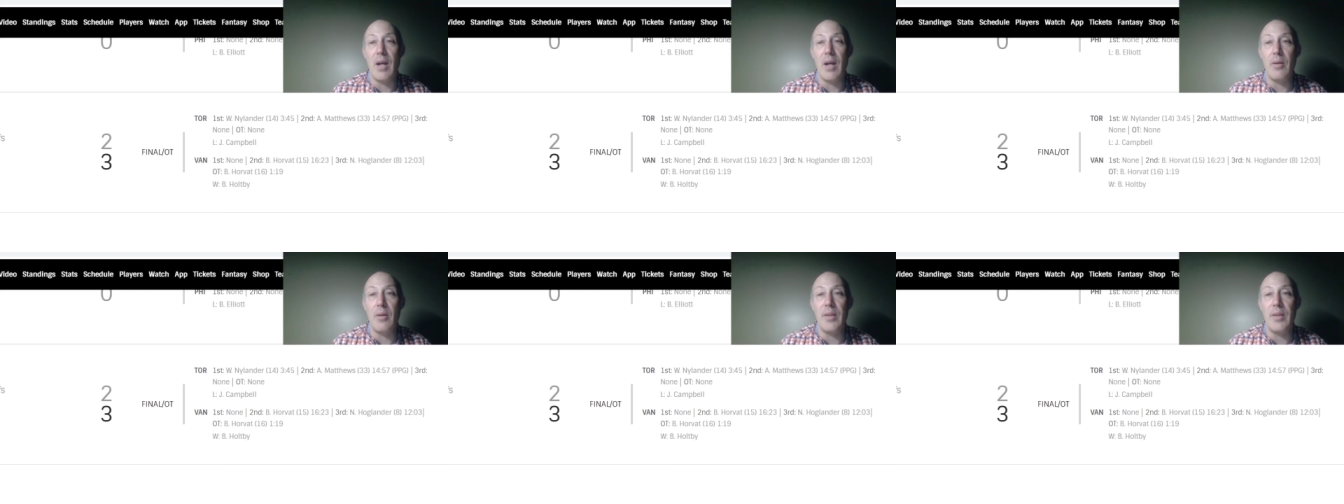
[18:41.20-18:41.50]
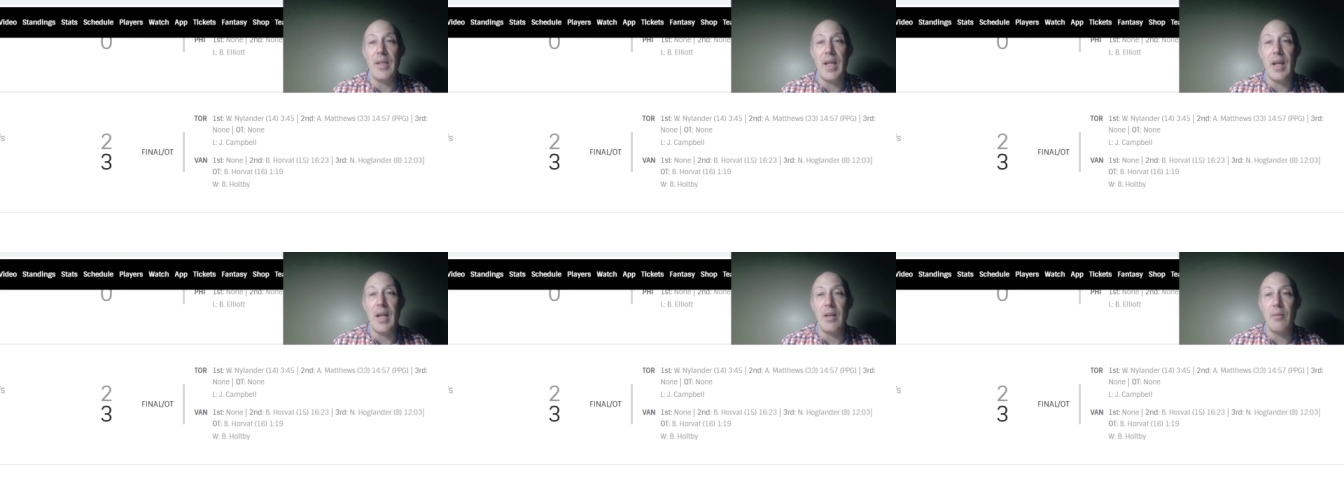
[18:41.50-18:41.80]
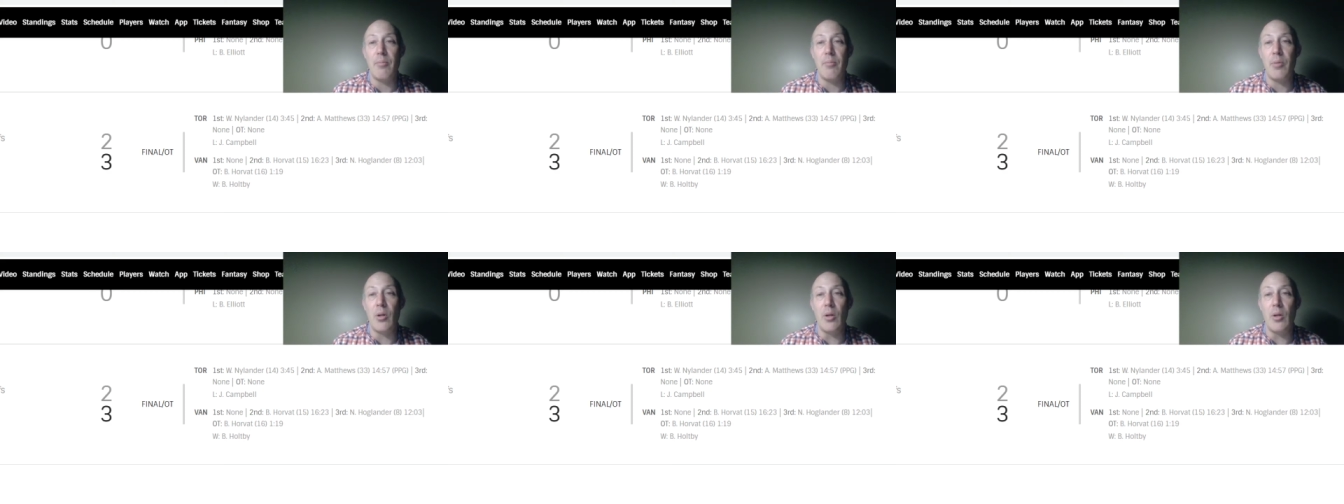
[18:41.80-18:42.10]
The
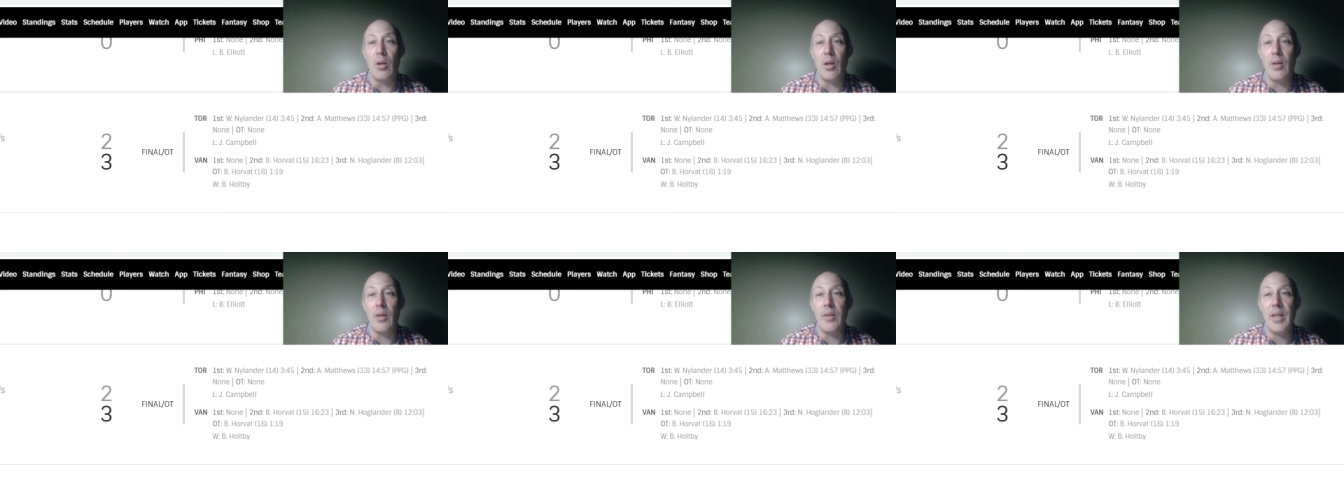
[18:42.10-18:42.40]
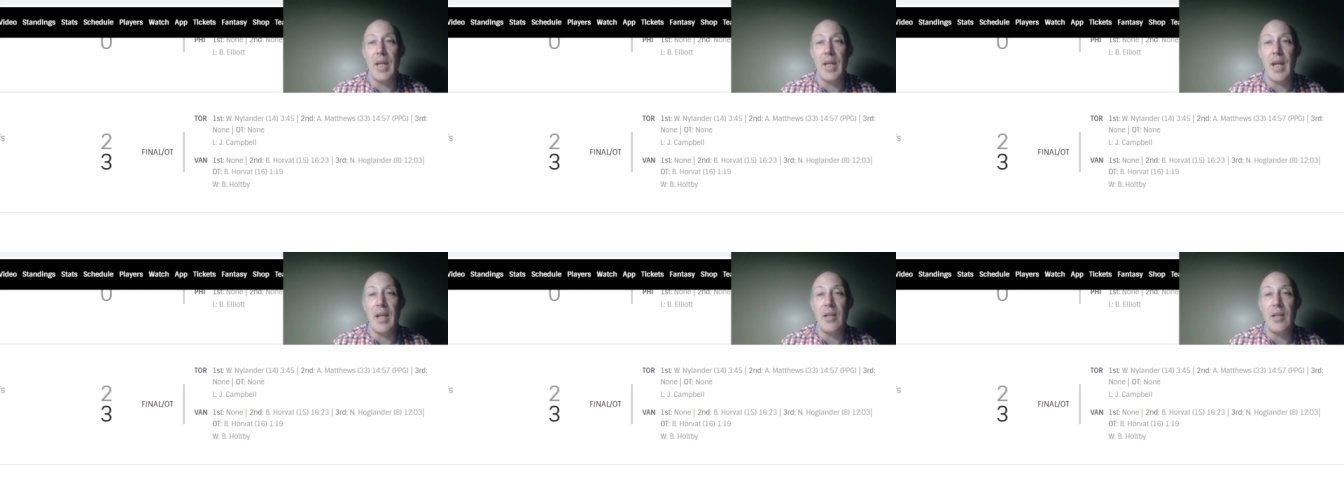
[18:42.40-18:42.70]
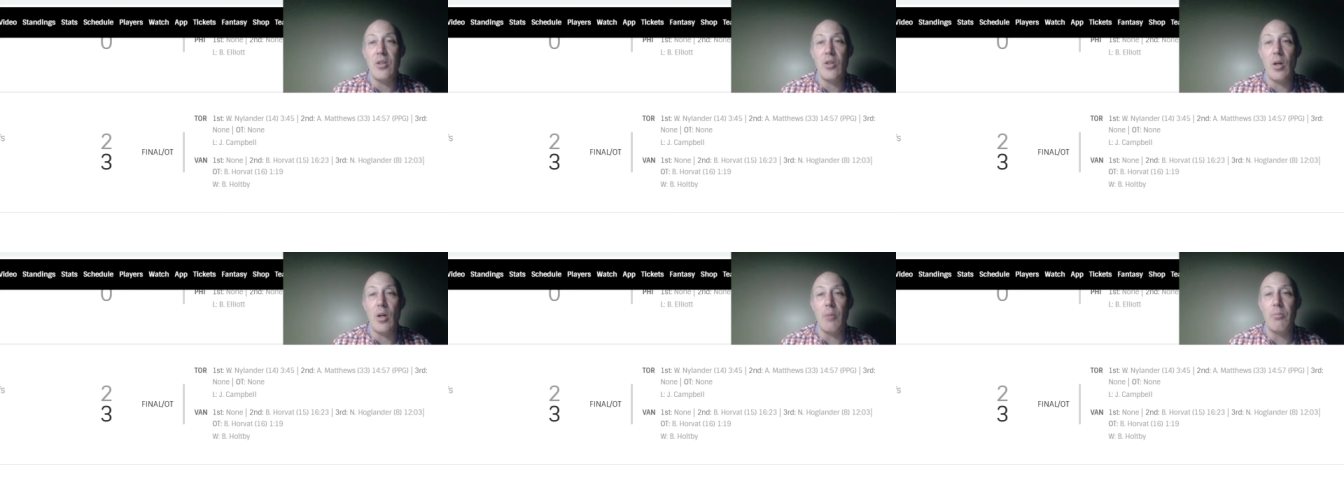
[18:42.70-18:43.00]

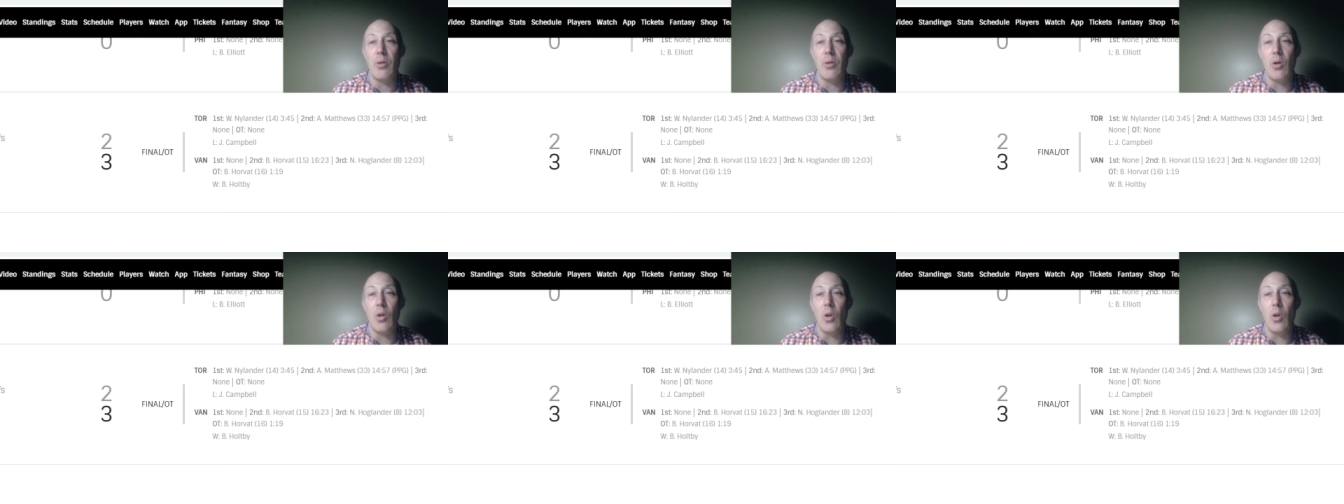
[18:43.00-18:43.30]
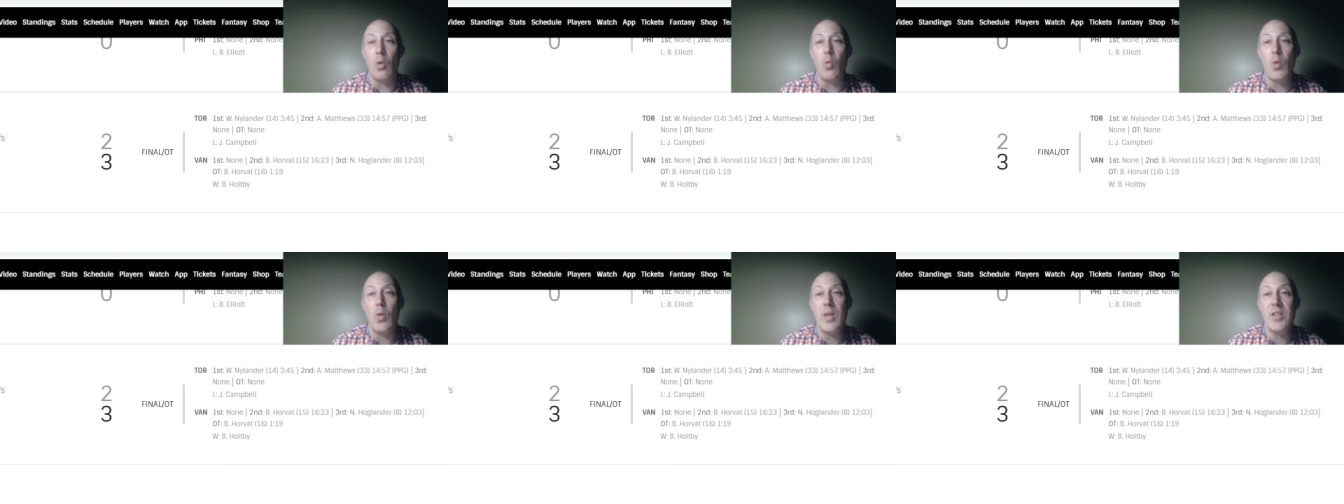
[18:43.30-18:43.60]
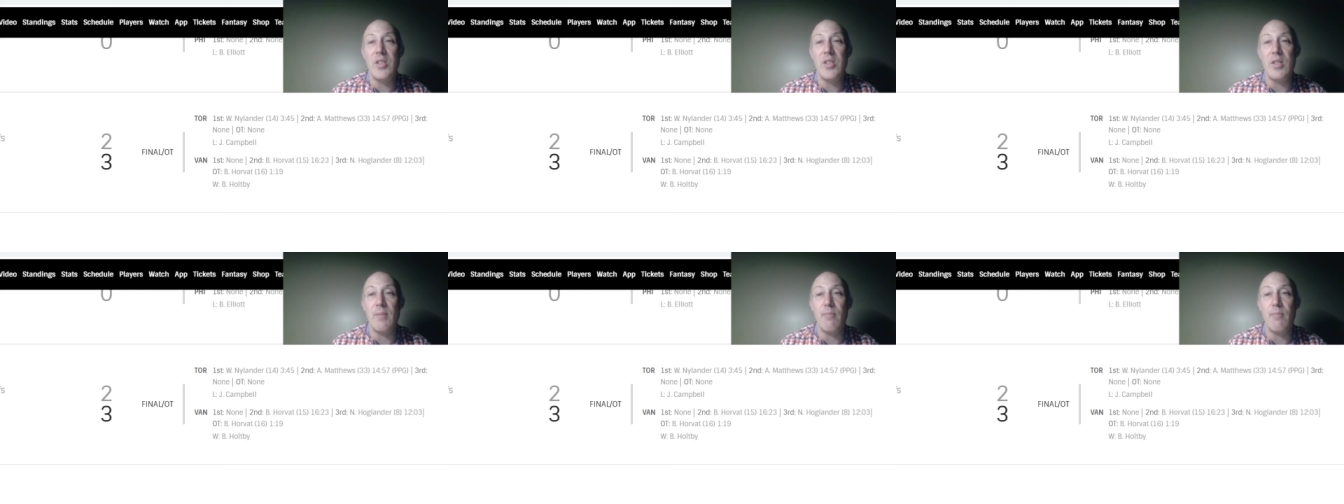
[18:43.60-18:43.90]
NHL Pearl of
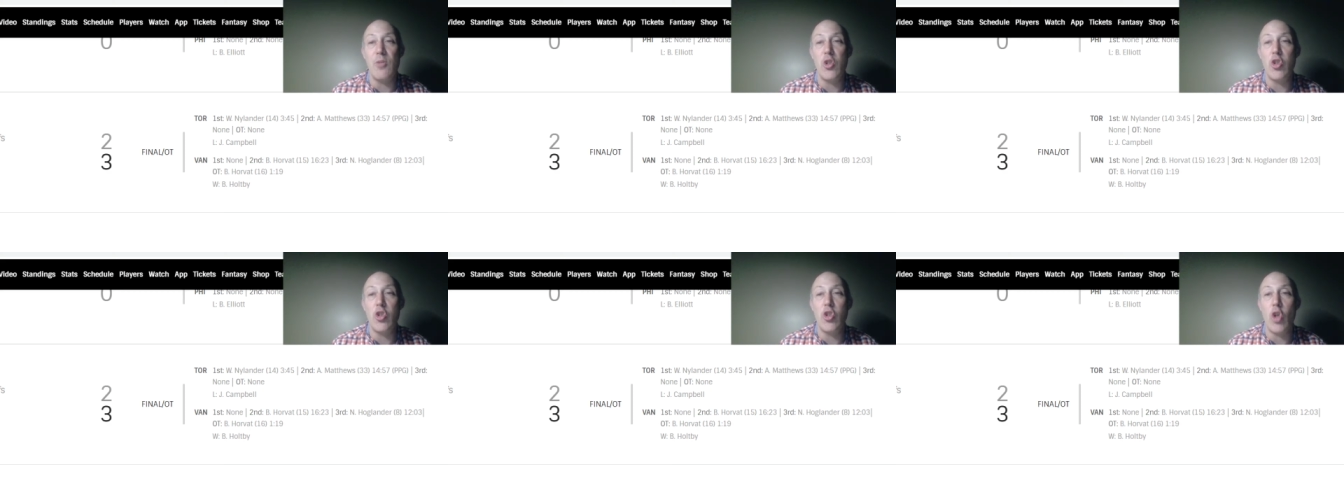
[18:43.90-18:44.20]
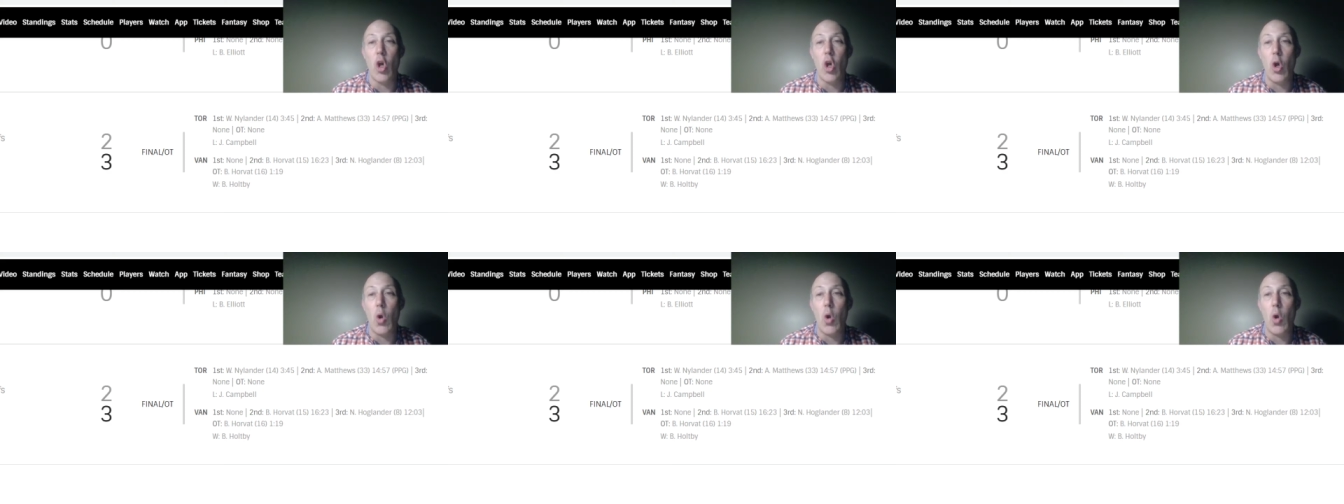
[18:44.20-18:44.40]
Wisdom show.